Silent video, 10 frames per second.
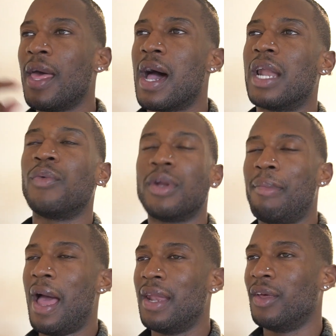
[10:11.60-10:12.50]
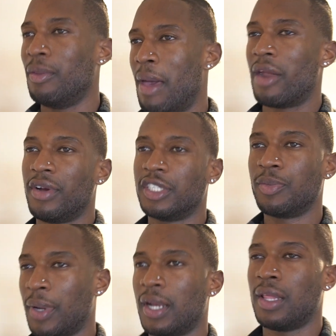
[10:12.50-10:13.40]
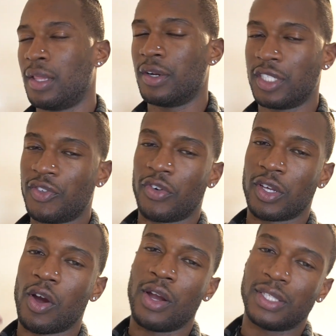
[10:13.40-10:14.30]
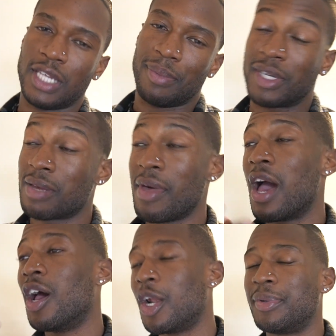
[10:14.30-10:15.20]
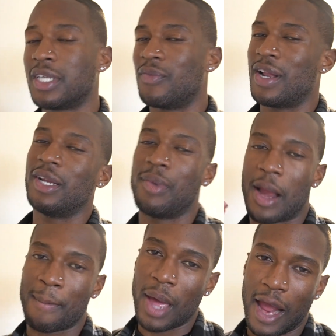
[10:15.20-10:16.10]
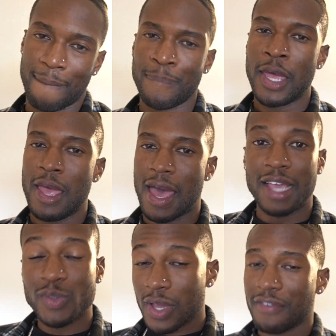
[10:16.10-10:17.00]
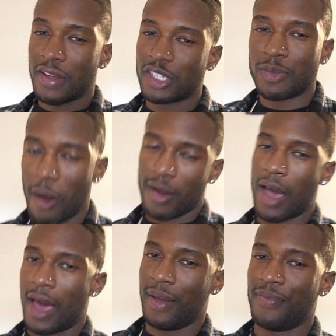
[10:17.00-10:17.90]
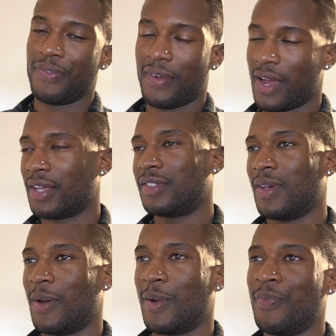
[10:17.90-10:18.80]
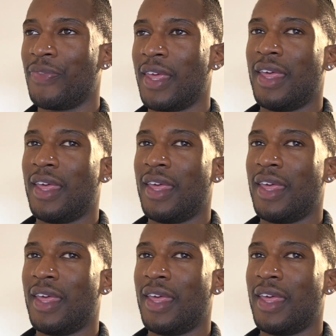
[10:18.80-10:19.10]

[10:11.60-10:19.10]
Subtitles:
I don't want to buy another battery just to put it in there just for the car to sit, because I'm not 100% ready to bring it back. I still got to find a small guy, right? So